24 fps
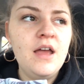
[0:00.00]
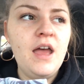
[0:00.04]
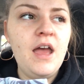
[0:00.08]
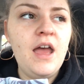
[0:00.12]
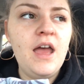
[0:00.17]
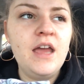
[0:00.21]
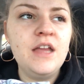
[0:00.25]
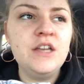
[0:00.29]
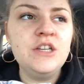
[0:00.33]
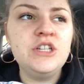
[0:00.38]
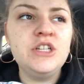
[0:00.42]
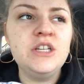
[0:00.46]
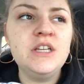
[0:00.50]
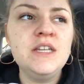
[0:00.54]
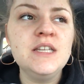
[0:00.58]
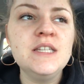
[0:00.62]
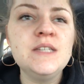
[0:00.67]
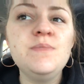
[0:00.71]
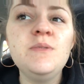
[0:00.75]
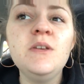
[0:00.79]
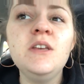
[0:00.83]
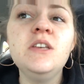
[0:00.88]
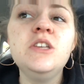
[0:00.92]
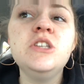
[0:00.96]
And she is
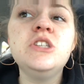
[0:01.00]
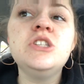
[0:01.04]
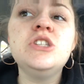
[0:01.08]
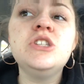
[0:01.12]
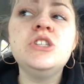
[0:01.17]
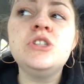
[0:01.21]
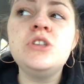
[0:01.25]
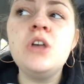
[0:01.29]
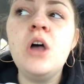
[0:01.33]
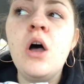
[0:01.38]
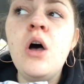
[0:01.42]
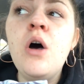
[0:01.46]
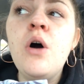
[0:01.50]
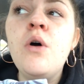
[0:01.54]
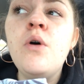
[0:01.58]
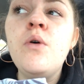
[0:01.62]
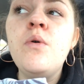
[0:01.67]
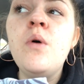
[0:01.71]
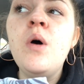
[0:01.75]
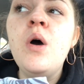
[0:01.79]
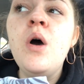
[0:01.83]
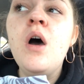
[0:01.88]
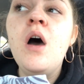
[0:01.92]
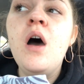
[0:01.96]
being
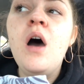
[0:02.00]
so